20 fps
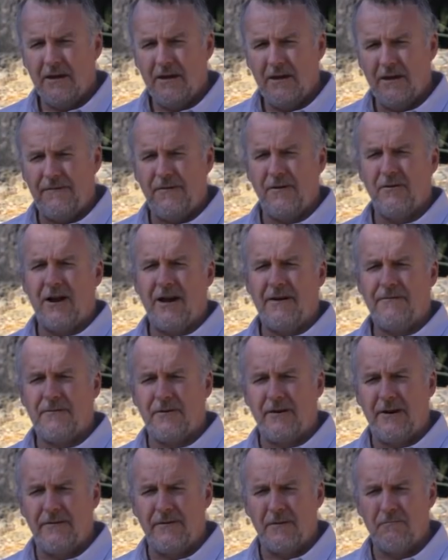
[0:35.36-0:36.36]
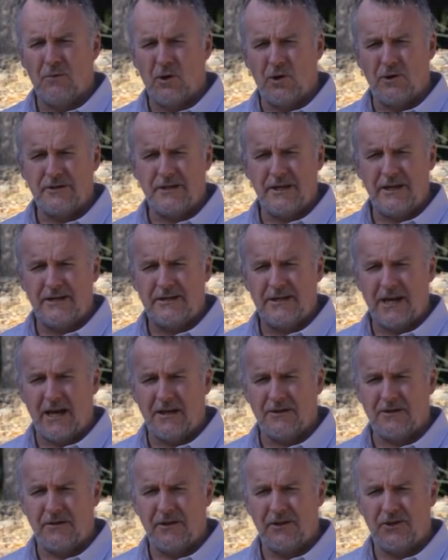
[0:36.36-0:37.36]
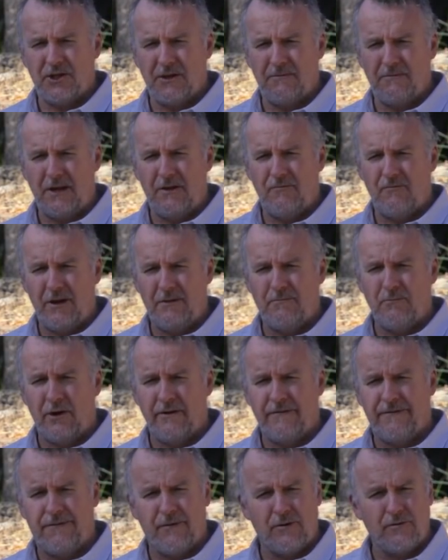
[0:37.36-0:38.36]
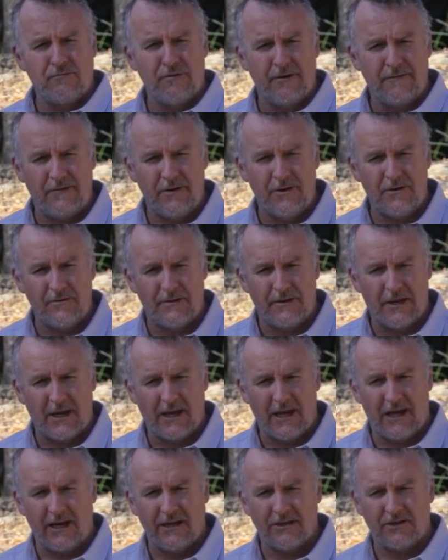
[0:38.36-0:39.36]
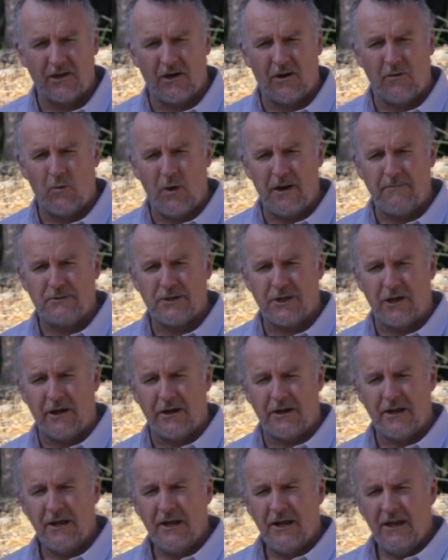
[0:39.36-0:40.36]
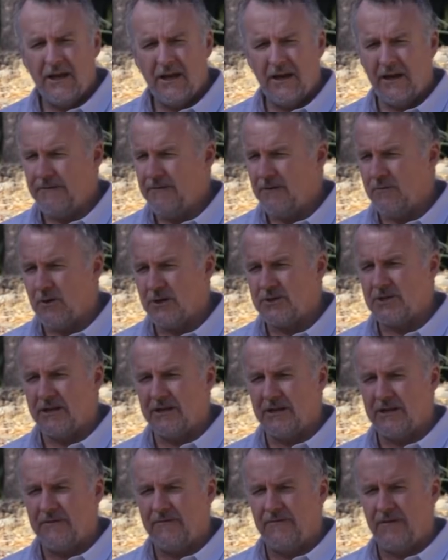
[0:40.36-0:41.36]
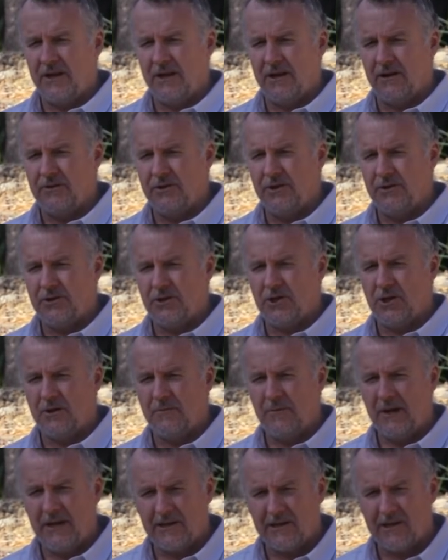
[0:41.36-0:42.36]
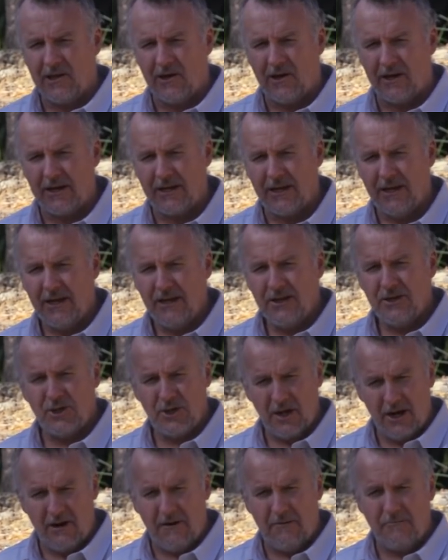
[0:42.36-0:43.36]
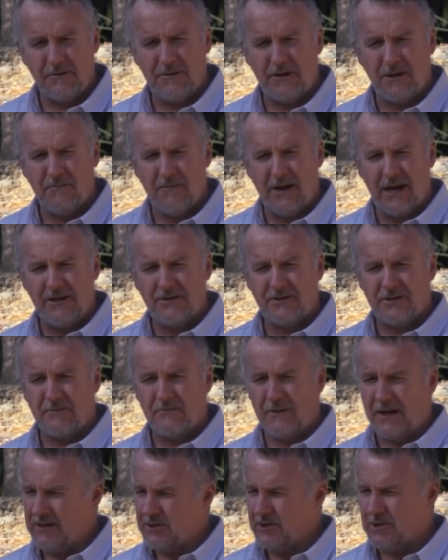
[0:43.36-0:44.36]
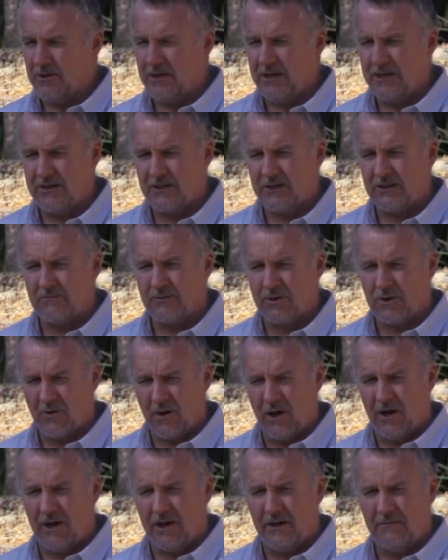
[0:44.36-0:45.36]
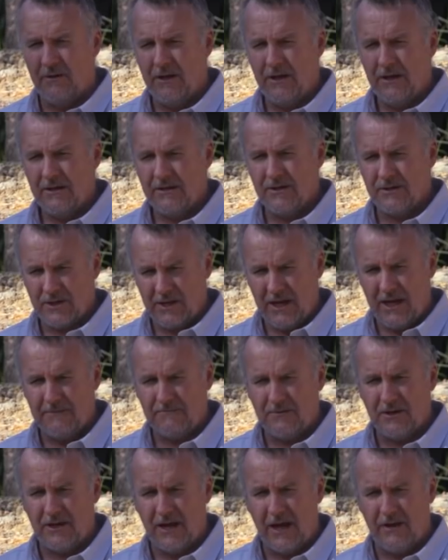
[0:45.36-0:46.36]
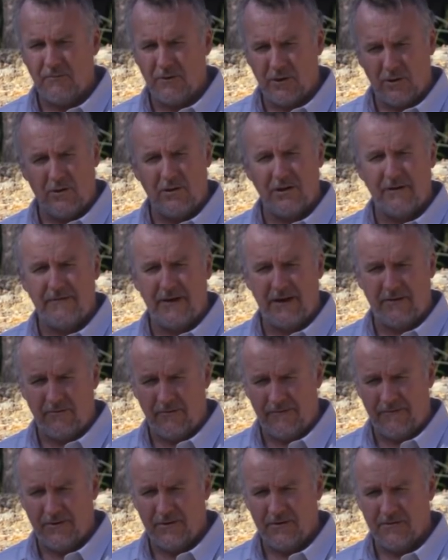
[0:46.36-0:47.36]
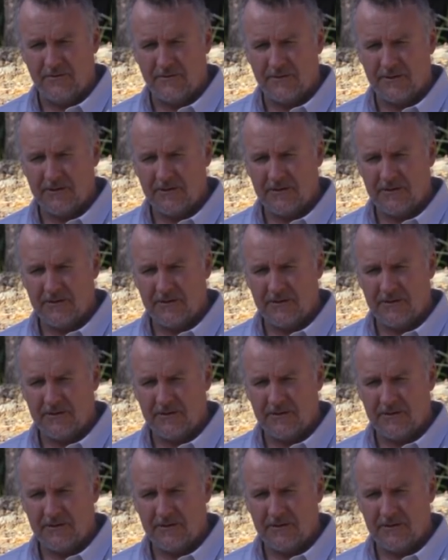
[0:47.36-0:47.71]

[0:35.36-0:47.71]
If you're after even more details on the Jimny, read my full review at the CarsGuide website. And if you're watching this video on YouTube, hit like, share it with your mates, and make sure you hit subscribe to stay up to date with all of our reviews.